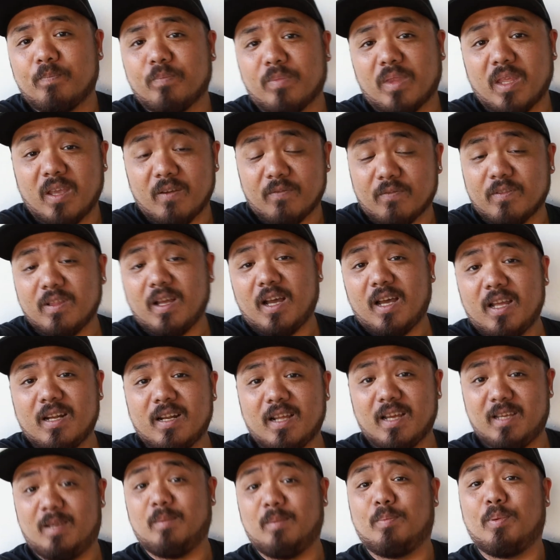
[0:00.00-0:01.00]
If not,
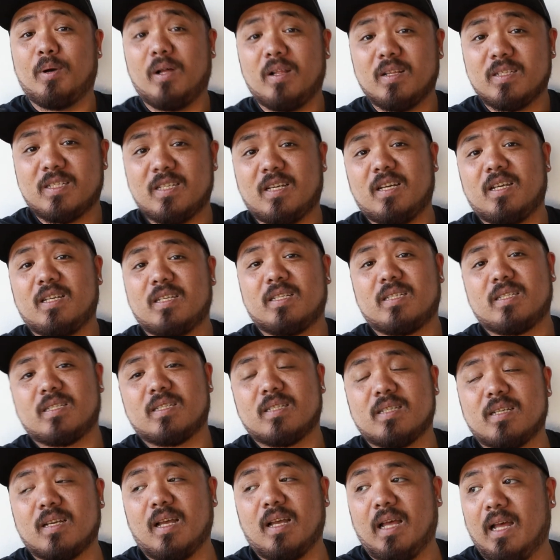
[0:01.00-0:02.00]
I
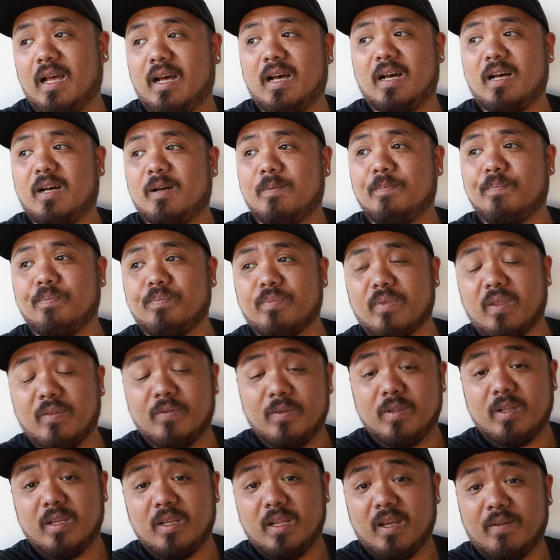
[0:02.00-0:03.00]
apologize. If
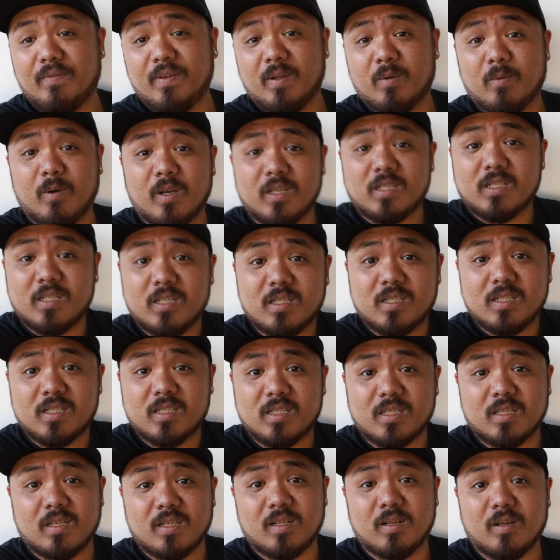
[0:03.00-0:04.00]
you have any
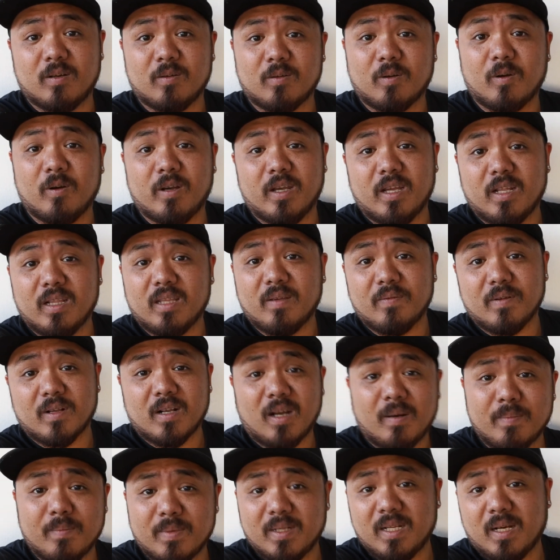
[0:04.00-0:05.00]
questions, go ahead and leave a
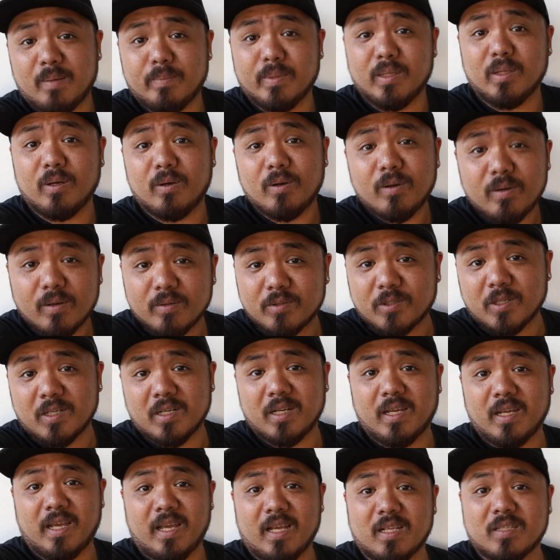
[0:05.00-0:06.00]
comment down below. I'll try
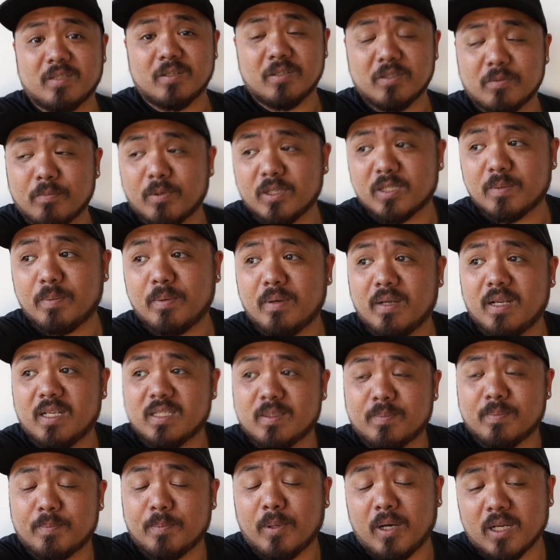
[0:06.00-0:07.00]
to answer as much
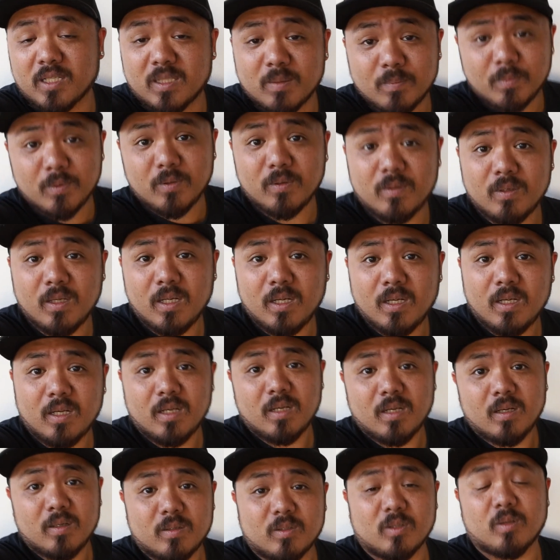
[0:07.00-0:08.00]
as possible,
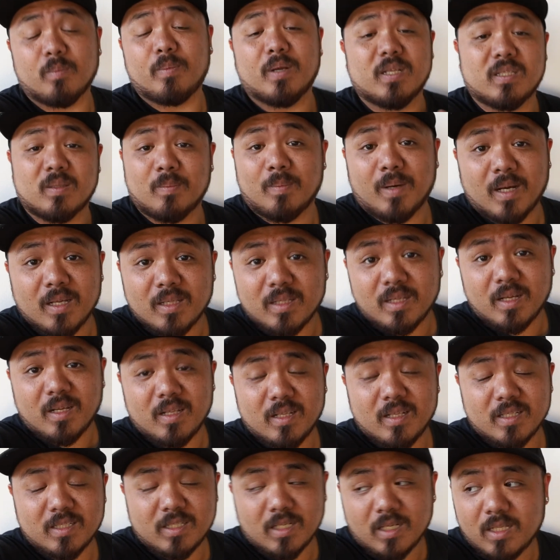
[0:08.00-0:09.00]
to the best of my
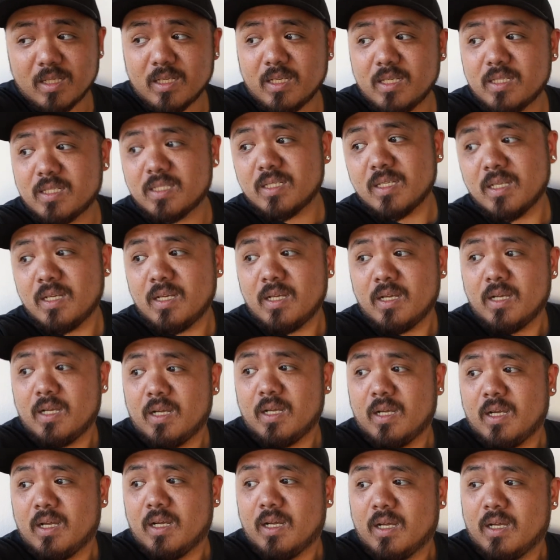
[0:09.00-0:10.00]
knowledge at least.
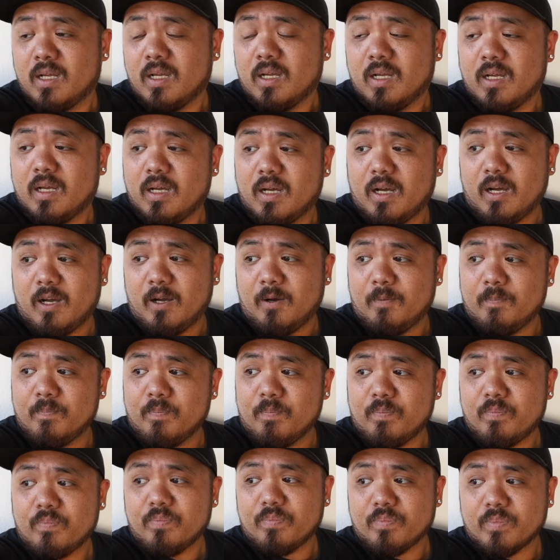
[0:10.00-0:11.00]

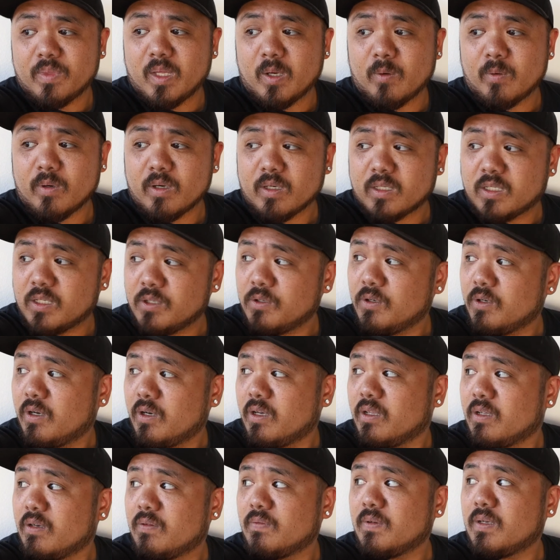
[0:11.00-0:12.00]
There were 2
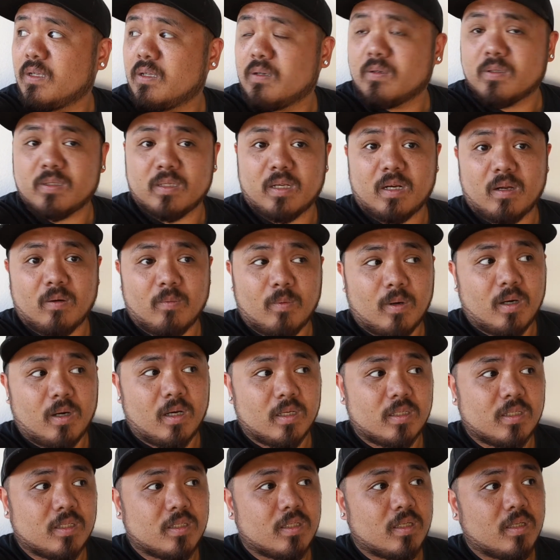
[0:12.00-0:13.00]
other videos that I
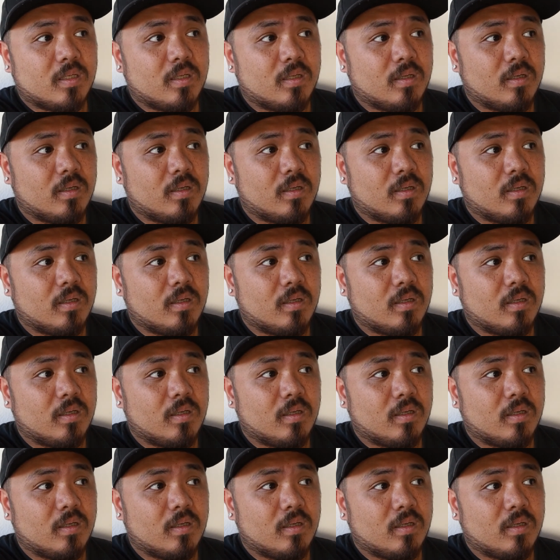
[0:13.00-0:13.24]
watched